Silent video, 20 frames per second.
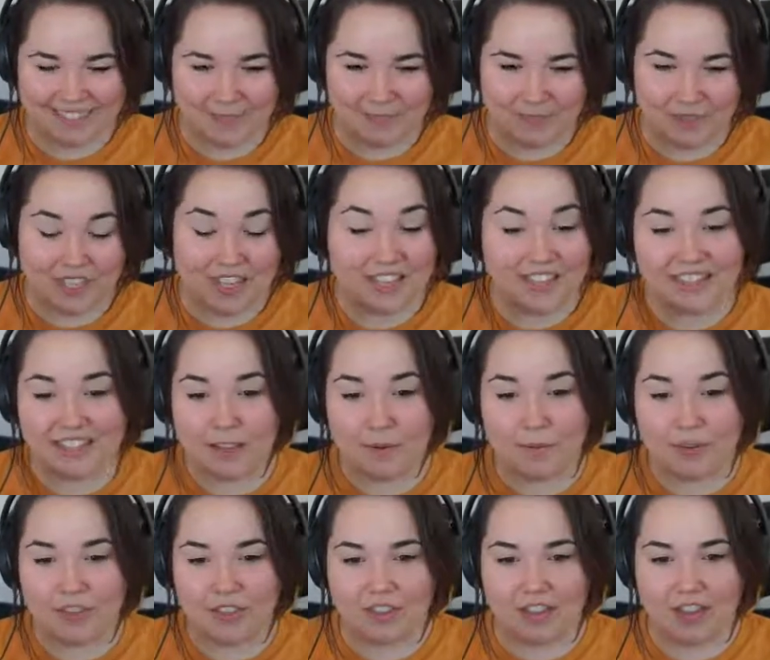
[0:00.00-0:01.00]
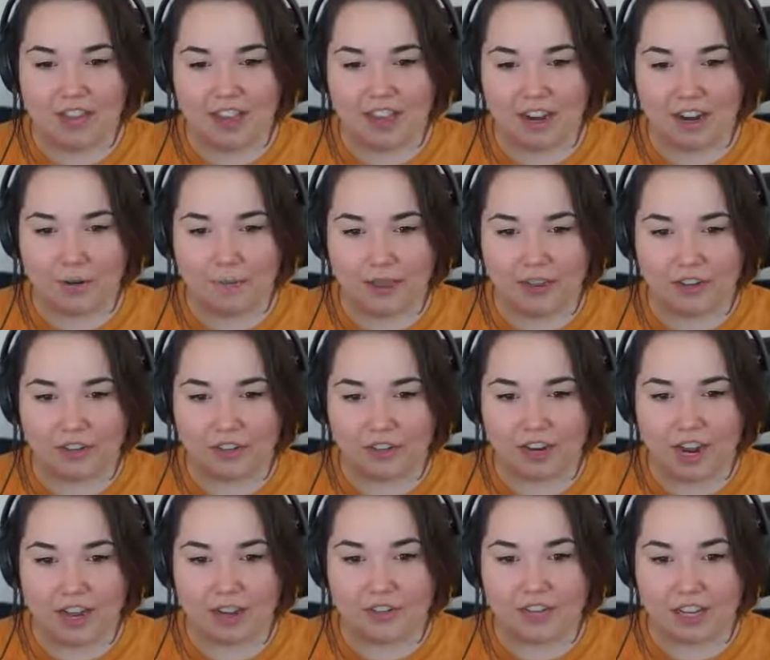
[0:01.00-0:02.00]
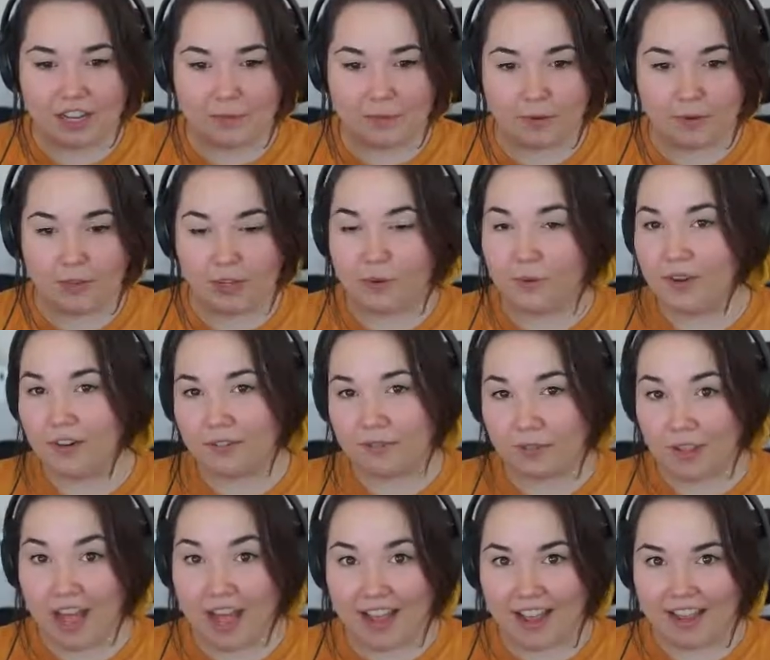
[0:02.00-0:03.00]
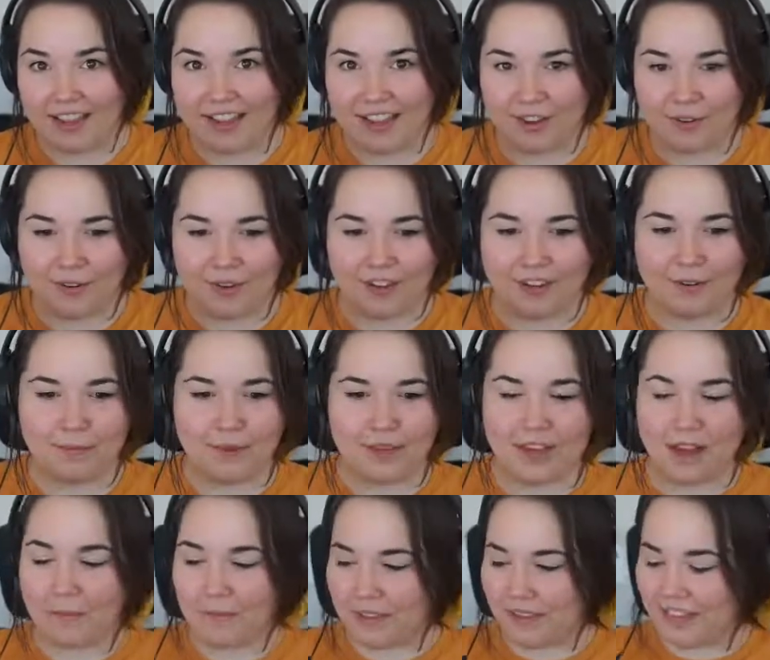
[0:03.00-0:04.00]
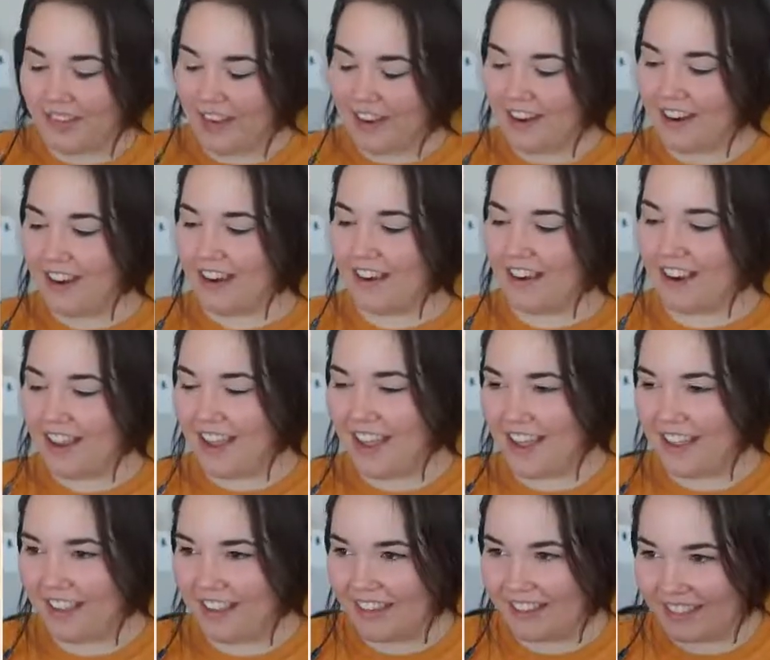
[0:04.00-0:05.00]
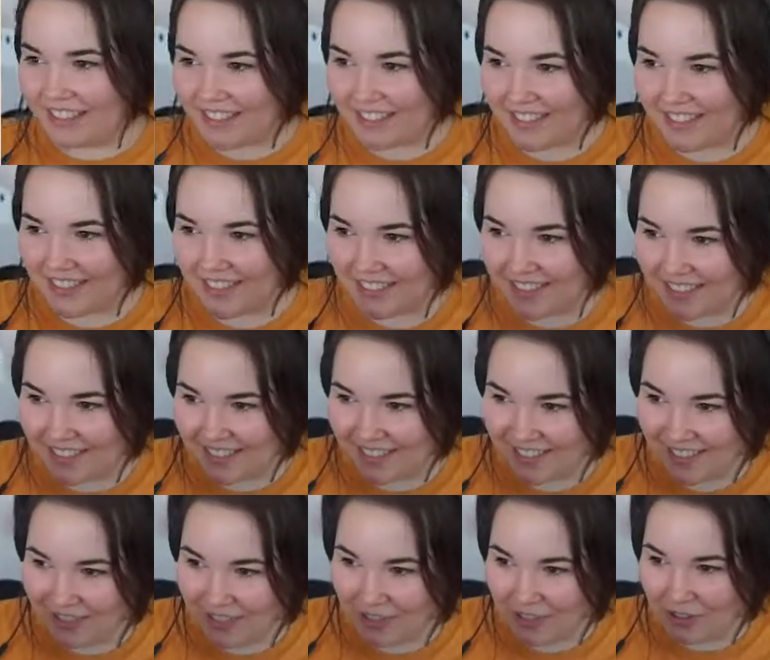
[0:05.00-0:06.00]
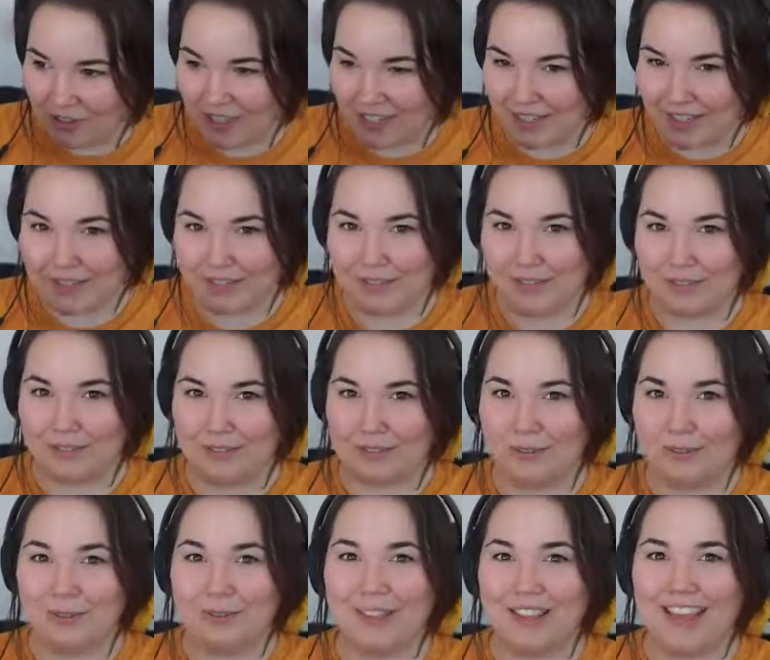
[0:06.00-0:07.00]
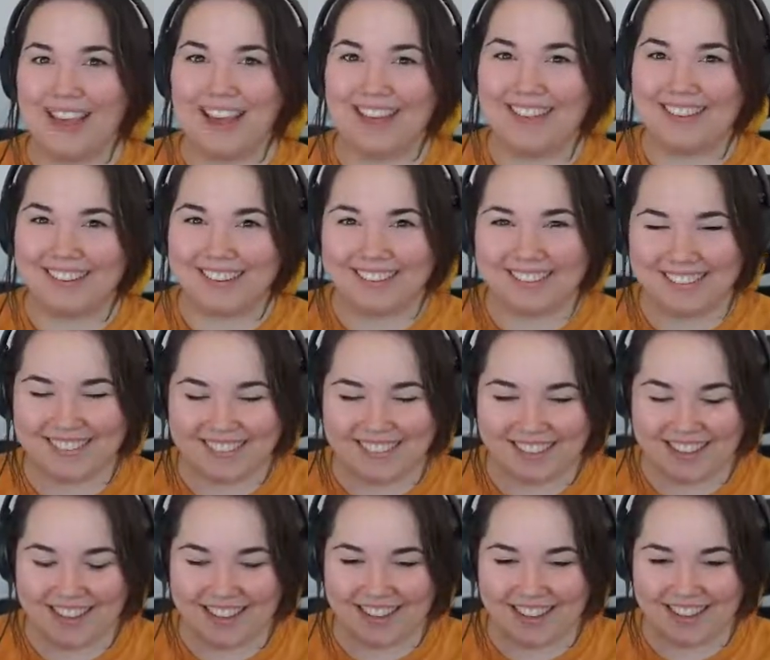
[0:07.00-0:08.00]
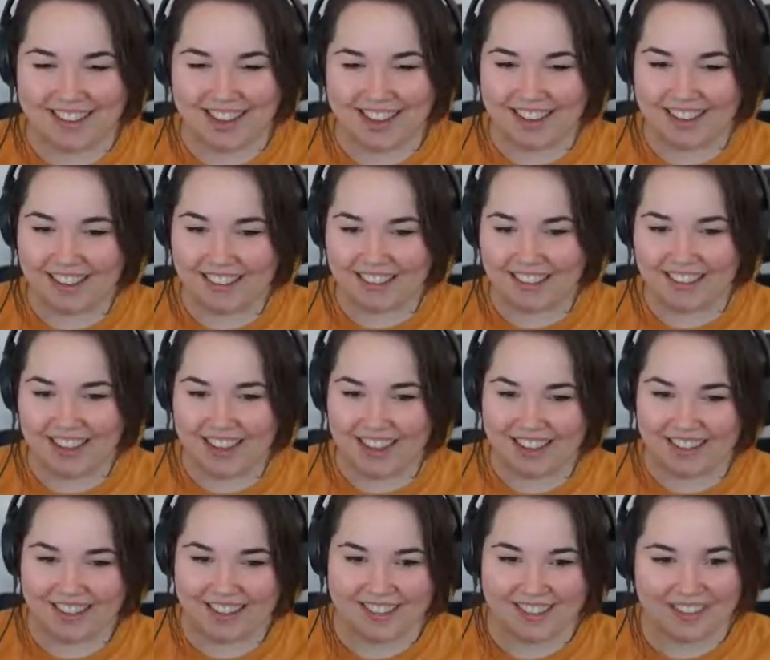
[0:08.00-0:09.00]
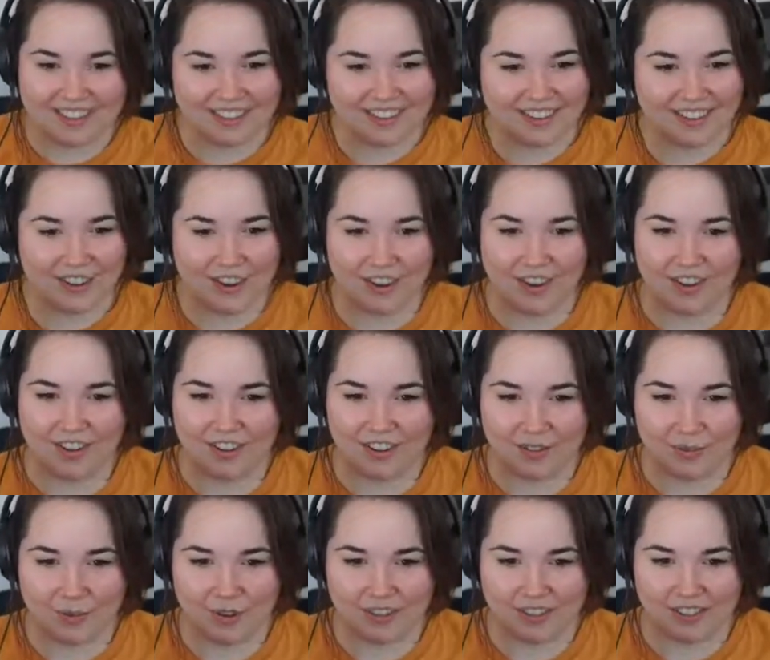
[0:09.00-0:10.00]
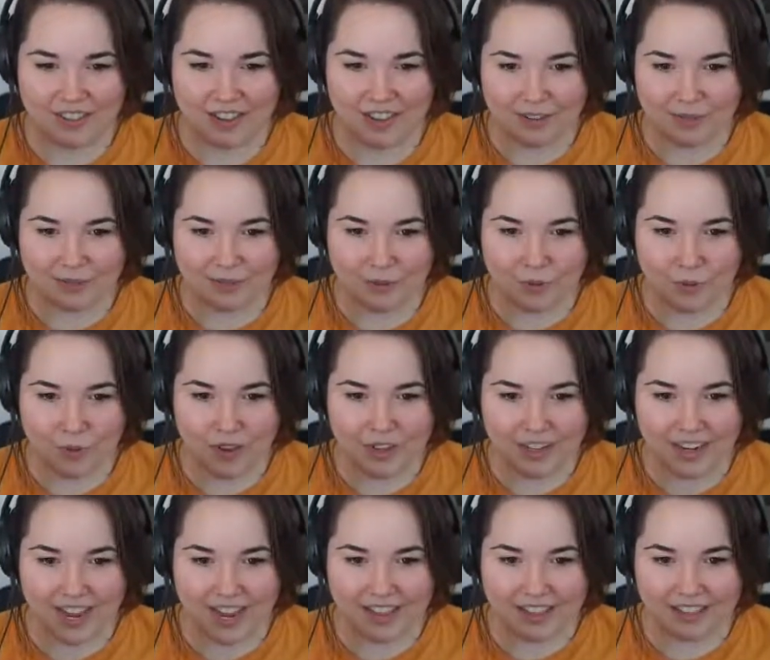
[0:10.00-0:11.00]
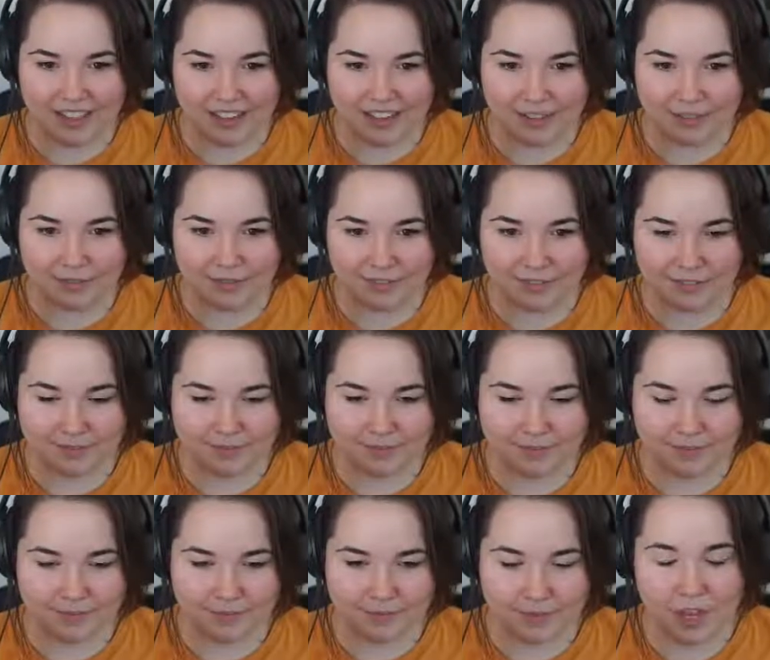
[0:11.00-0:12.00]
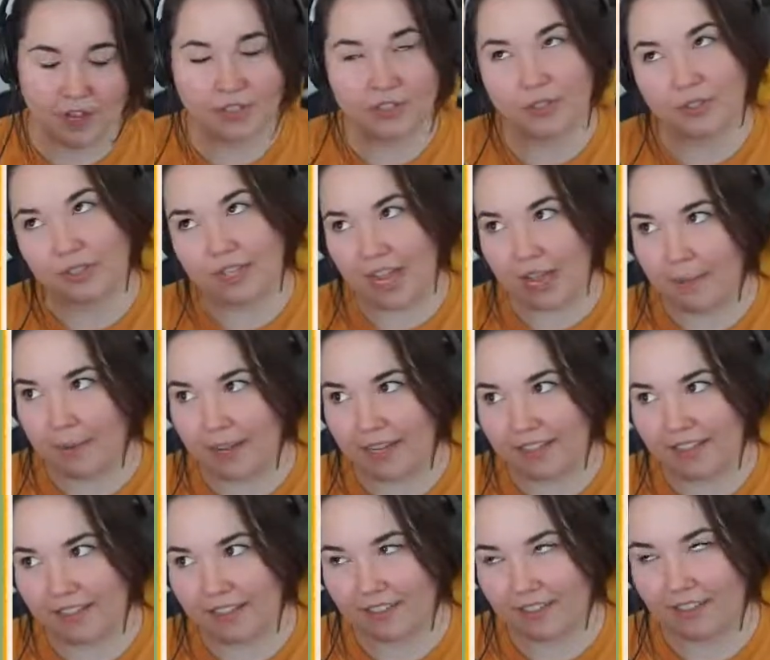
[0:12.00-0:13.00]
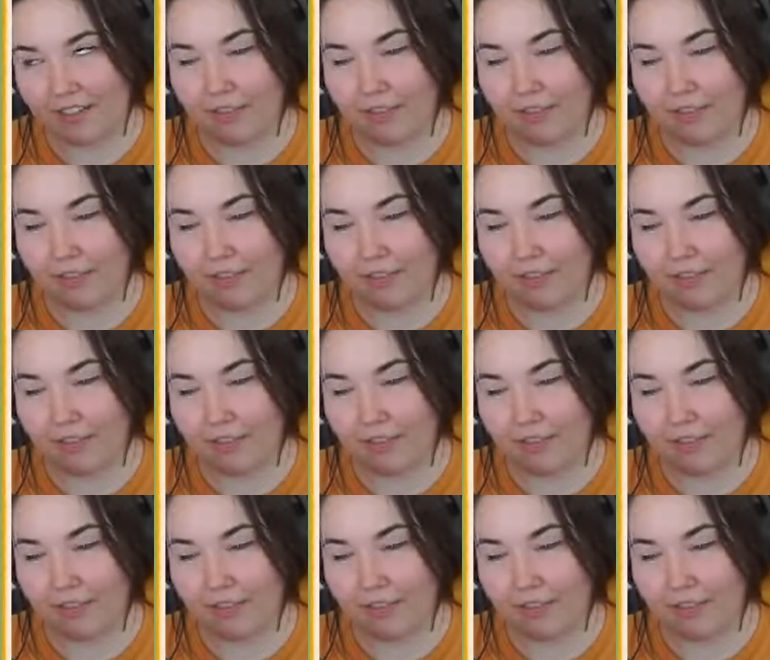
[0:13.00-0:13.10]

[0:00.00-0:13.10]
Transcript: Then same with airbender. I desperately want to fly. I want to be up in the air, and you get to do that. Like Aang's gliding. Oh, what a life. What a life. Also Sky Bison.